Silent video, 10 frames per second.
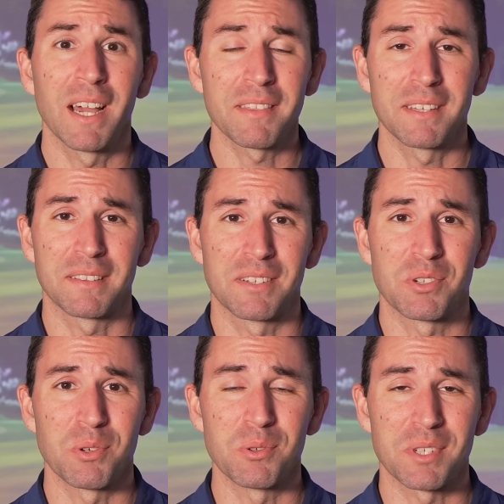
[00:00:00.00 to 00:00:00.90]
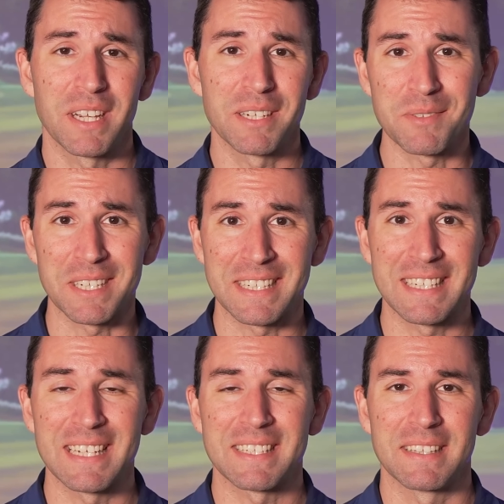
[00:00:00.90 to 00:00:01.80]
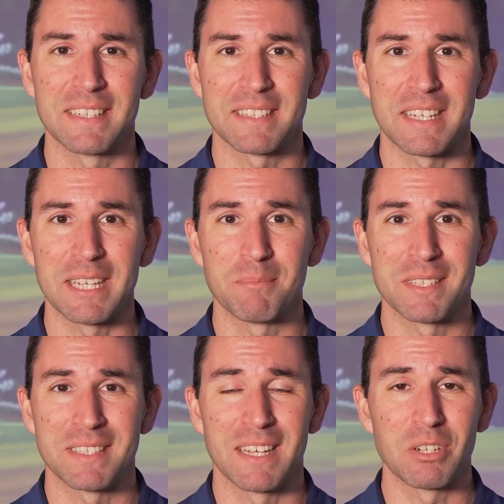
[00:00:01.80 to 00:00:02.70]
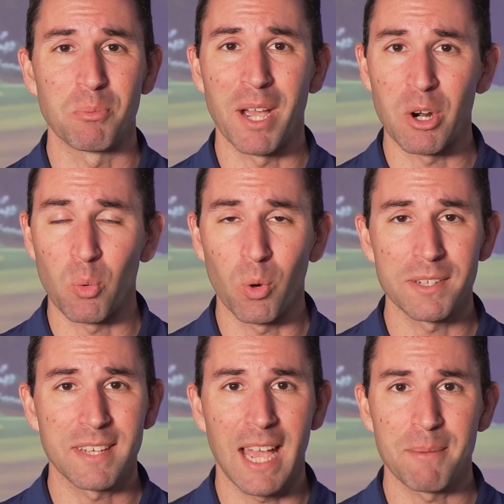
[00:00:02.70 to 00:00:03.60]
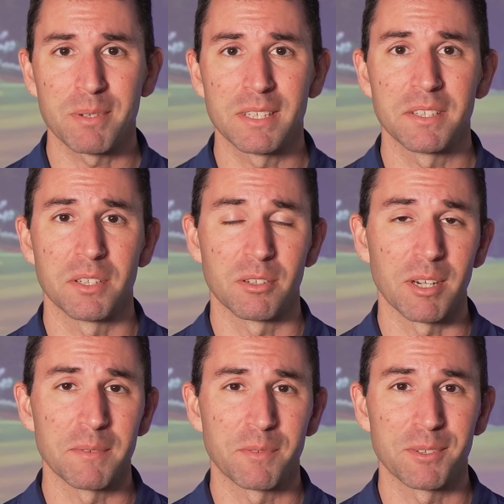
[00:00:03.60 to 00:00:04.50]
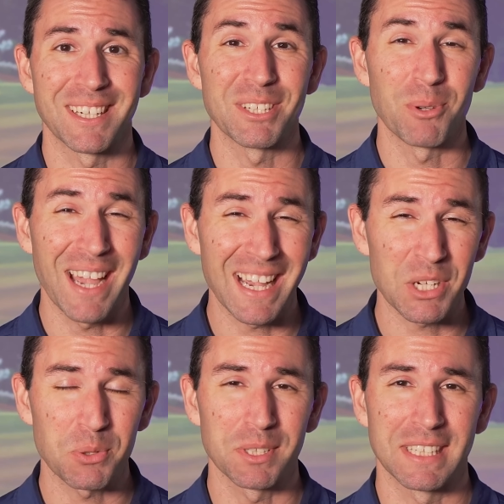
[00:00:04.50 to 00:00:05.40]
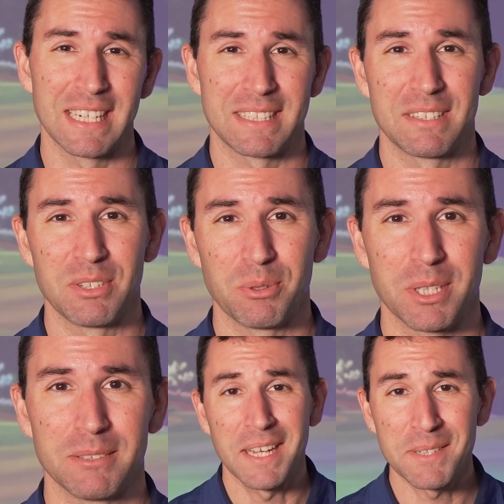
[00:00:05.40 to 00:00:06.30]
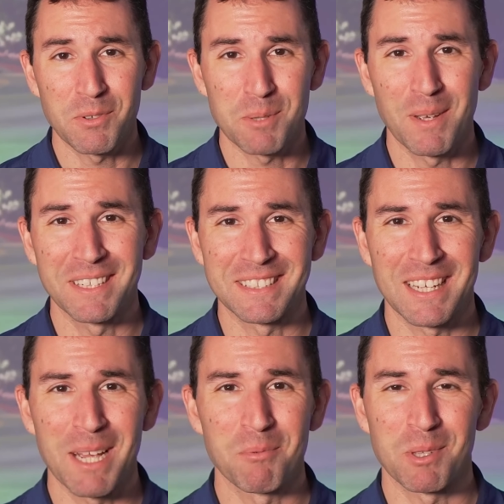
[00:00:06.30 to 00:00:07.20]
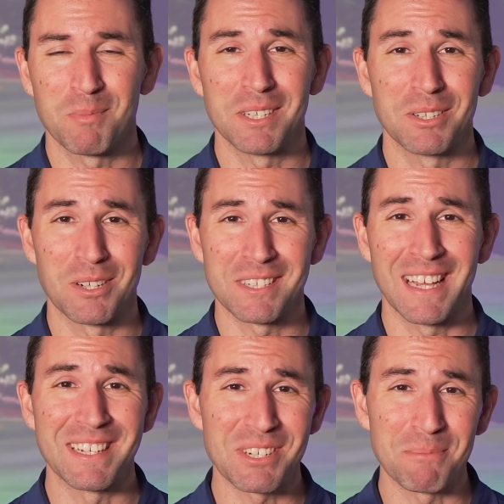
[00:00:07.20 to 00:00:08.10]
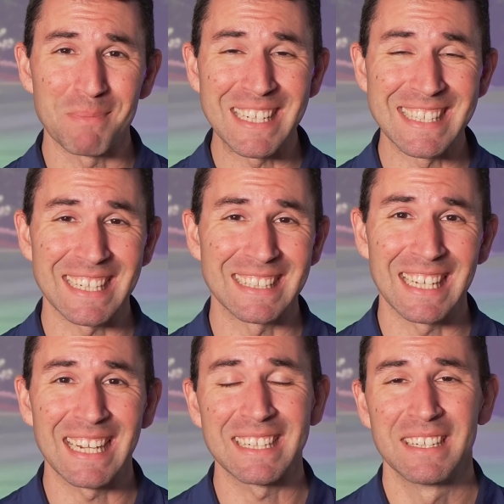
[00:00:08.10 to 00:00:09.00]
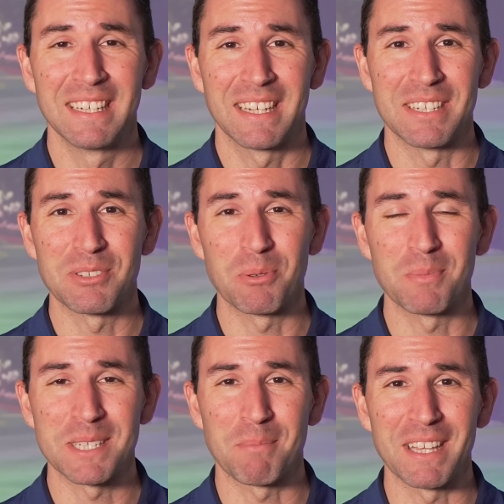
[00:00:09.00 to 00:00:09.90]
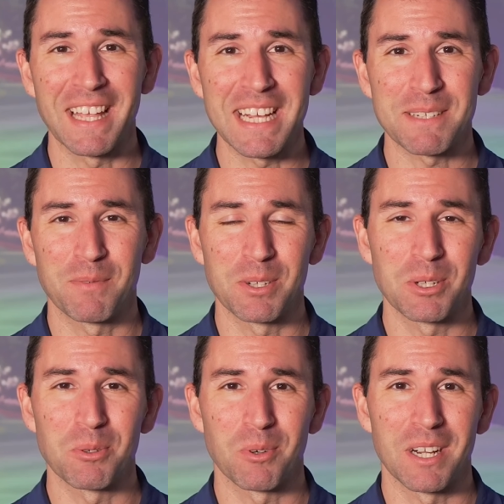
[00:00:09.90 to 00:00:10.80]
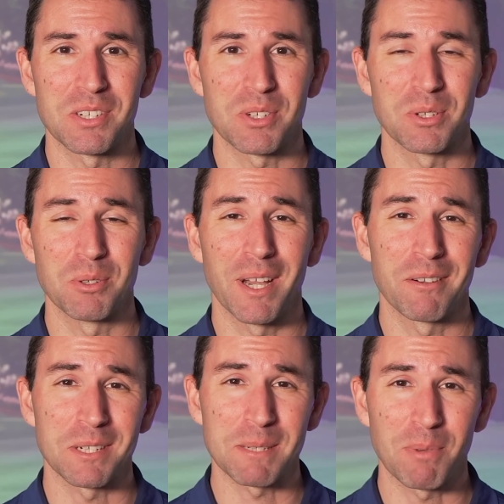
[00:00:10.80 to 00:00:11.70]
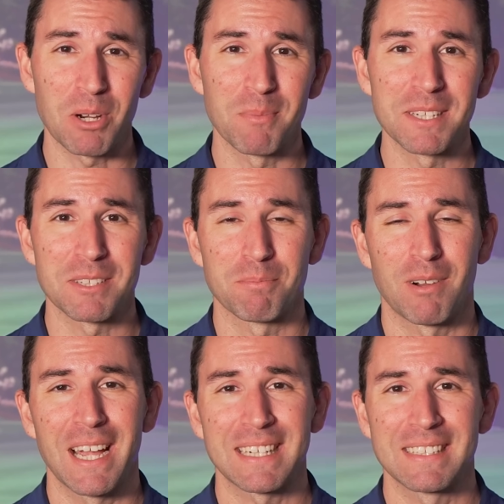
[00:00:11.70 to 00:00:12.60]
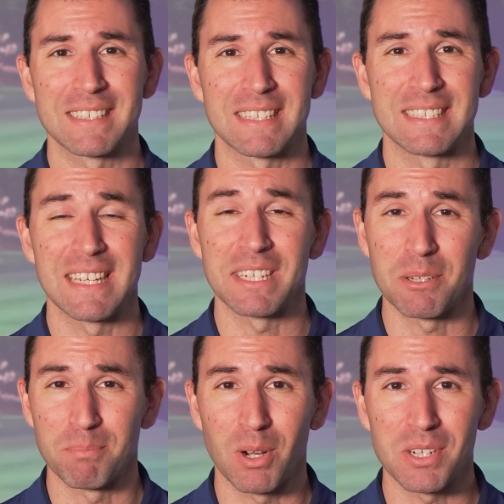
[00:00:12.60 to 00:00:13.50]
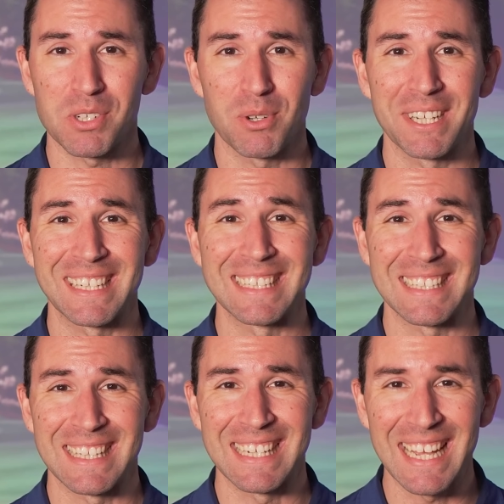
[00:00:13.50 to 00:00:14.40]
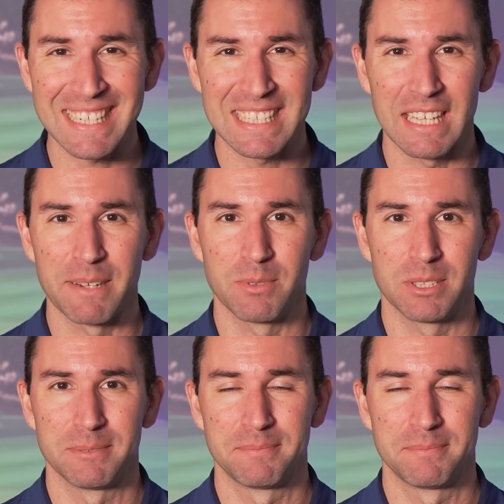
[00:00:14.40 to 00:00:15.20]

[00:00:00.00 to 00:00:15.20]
I think the true sign of success in this game is that no matter what's happening, you're grateful that you actually get to do it. Thanks for spending time with me. Your attention means a lot, and don't miss my last video where I show you how experimental practice can take your ball striking to the next level.